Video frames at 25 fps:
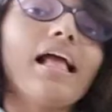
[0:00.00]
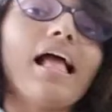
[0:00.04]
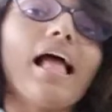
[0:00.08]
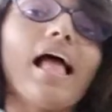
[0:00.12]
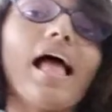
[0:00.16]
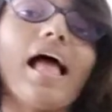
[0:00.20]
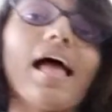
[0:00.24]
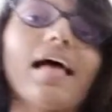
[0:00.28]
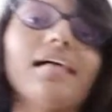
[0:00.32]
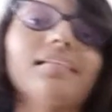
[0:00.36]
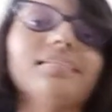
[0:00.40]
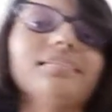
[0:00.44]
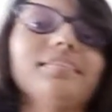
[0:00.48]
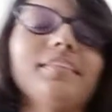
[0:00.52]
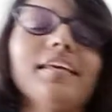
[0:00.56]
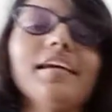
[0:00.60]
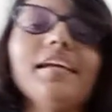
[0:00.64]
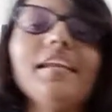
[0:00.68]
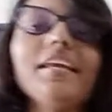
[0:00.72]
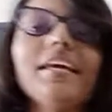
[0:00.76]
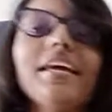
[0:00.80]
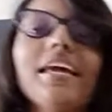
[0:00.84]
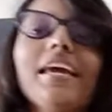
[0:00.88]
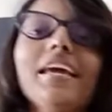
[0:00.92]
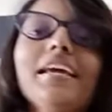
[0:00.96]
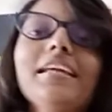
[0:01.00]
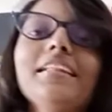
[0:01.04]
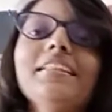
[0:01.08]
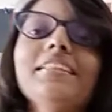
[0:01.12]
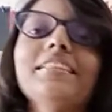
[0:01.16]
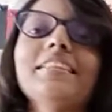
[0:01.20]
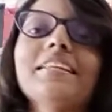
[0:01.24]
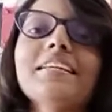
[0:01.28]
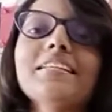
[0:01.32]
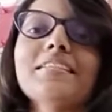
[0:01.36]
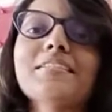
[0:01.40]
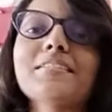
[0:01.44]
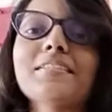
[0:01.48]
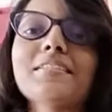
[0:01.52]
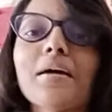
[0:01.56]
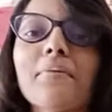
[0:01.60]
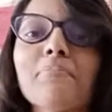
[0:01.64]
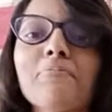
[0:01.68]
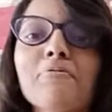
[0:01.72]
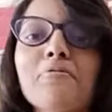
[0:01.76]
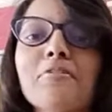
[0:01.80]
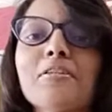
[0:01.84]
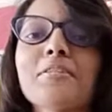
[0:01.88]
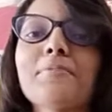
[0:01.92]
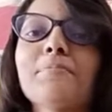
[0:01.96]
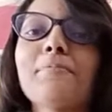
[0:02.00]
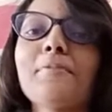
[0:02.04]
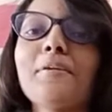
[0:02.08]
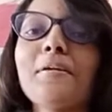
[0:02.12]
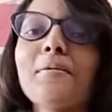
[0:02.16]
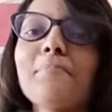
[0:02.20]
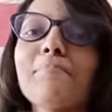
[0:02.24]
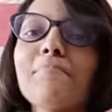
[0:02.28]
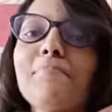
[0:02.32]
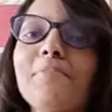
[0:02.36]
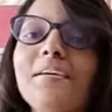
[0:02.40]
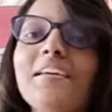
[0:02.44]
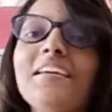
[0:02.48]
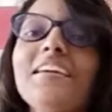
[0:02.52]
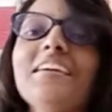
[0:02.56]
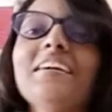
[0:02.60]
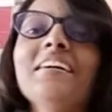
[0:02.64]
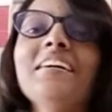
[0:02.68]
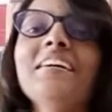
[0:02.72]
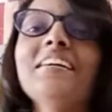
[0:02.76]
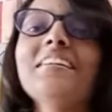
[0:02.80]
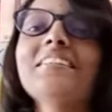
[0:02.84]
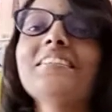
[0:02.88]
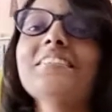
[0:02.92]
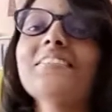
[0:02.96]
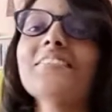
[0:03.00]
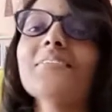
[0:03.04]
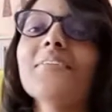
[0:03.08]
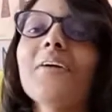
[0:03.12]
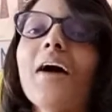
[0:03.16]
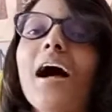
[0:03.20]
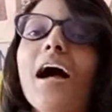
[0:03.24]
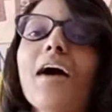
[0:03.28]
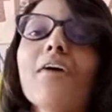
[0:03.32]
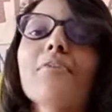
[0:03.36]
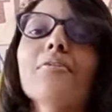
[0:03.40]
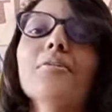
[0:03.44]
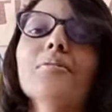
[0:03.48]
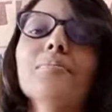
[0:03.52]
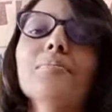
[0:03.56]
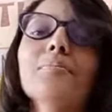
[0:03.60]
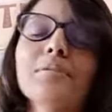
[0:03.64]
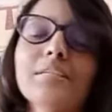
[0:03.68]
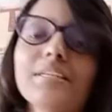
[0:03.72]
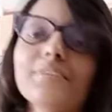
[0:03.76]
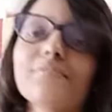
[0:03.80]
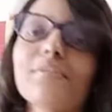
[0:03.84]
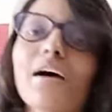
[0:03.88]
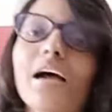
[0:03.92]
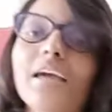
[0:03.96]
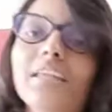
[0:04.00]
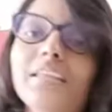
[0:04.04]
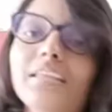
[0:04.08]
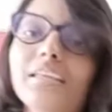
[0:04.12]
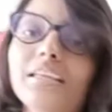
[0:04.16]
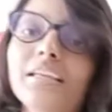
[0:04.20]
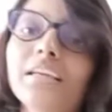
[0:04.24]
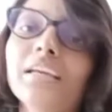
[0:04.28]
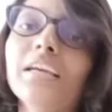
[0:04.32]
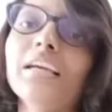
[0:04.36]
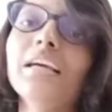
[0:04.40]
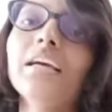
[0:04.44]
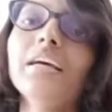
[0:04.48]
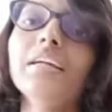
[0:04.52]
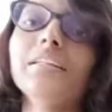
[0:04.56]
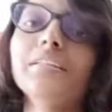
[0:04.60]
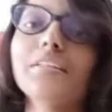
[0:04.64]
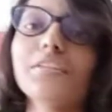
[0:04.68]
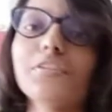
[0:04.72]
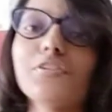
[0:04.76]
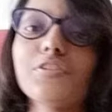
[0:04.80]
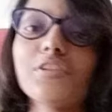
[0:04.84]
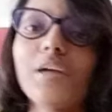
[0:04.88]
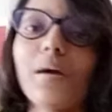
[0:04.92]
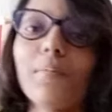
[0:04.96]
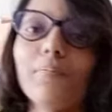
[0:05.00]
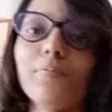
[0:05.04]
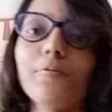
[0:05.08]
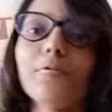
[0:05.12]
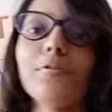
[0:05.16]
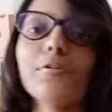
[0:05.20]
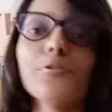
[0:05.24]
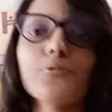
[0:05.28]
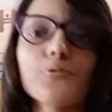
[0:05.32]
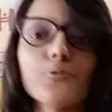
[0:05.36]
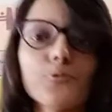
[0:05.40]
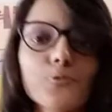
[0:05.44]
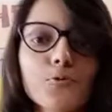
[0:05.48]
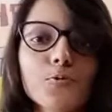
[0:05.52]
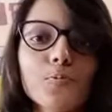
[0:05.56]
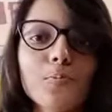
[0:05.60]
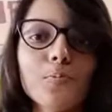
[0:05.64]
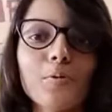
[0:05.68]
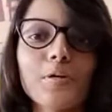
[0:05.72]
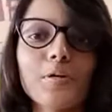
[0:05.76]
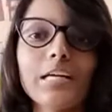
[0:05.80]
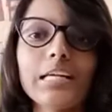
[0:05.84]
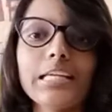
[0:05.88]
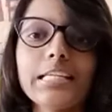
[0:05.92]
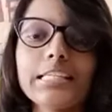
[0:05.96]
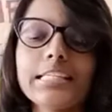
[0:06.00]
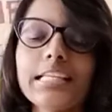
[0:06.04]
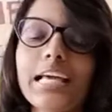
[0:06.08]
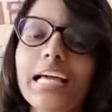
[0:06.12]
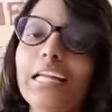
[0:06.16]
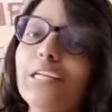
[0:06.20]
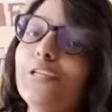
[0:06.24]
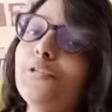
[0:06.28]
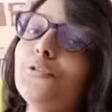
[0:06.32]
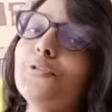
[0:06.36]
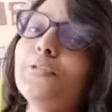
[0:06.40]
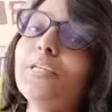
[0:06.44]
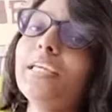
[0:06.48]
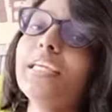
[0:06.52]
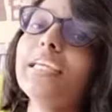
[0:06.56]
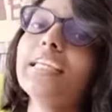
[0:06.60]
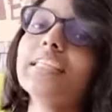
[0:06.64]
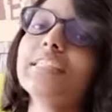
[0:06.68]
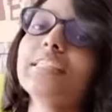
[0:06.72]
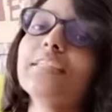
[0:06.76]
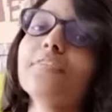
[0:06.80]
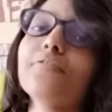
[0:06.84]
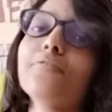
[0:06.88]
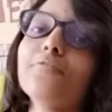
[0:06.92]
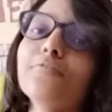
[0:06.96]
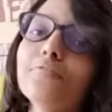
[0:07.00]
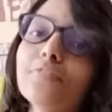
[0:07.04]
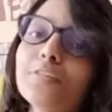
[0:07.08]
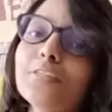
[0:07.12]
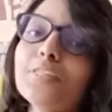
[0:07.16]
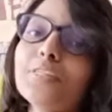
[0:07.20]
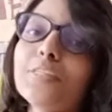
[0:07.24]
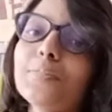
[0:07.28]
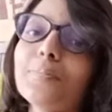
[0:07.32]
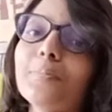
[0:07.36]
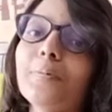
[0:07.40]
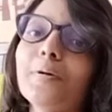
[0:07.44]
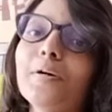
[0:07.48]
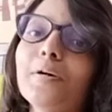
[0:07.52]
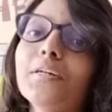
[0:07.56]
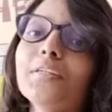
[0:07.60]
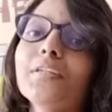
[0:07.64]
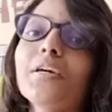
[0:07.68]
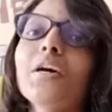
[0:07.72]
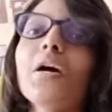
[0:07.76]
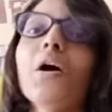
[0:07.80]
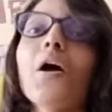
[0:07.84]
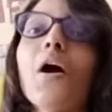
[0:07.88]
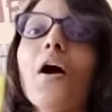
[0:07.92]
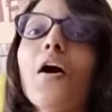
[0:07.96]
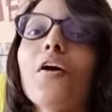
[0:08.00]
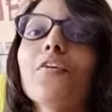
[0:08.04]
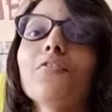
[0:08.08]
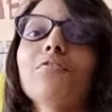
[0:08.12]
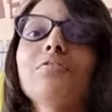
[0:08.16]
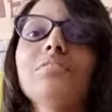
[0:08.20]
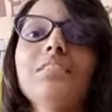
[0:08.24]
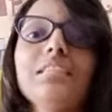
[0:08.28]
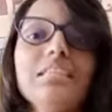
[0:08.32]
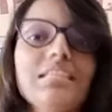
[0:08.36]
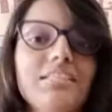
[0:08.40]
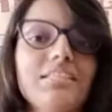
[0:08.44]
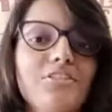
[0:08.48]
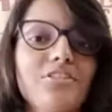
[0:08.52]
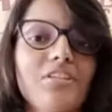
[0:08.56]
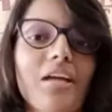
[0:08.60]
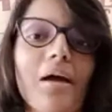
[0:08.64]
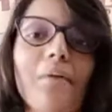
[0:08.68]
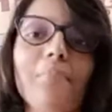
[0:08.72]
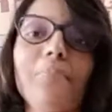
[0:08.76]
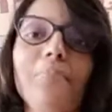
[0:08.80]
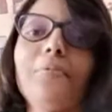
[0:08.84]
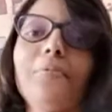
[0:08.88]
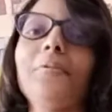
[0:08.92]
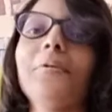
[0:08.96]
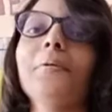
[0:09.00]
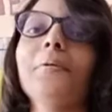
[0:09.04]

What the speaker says: And then again, this chapter is pretty big, so I will be dividing this chapter into two parts, and today is the first part of this chapter.